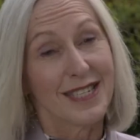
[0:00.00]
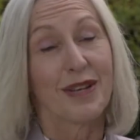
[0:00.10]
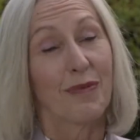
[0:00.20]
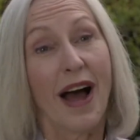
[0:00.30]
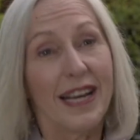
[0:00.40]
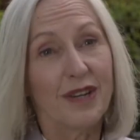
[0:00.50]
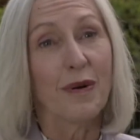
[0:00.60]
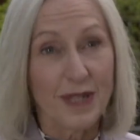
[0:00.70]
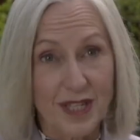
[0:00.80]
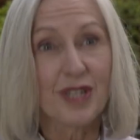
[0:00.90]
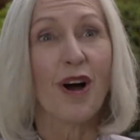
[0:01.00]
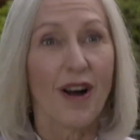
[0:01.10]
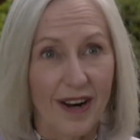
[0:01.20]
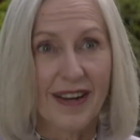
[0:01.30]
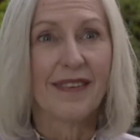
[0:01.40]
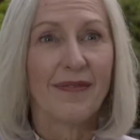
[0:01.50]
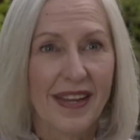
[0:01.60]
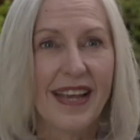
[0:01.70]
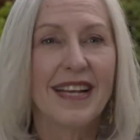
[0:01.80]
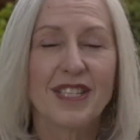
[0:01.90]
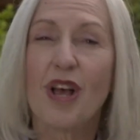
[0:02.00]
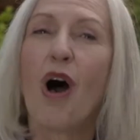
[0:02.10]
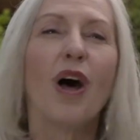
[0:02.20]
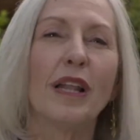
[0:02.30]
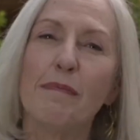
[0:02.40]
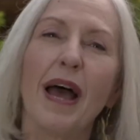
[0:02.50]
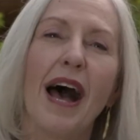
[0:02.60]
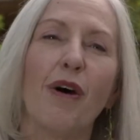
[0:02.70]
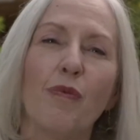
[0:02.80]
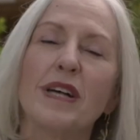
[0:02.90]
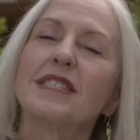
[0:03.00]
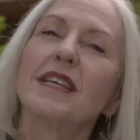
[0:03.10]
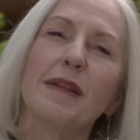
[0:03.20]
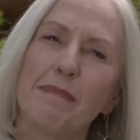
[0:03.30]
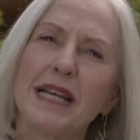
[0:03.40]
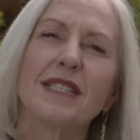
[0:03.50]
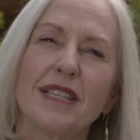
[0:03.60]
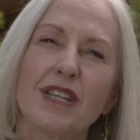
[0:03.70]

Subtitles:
is the right North Star. It's all about what's in the best